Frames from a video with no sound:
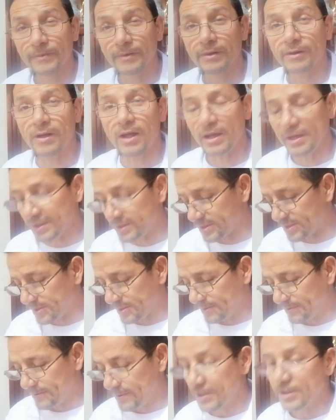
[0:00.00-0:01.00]
right?
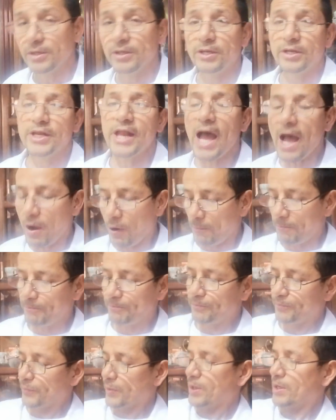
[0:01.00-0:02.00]
Now,
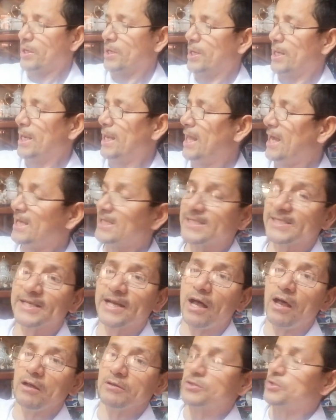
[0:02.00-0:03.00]
let's
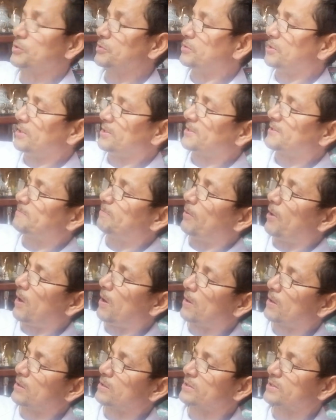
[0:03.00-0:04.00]
go to this
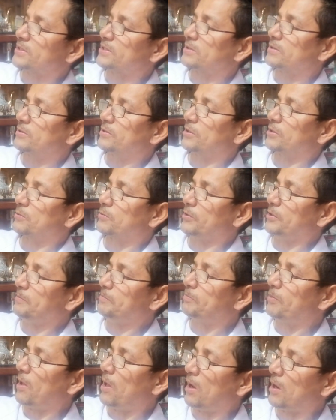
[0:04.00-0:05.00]
part, the
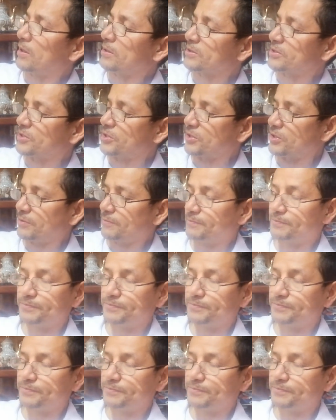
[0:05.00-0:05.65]
green part.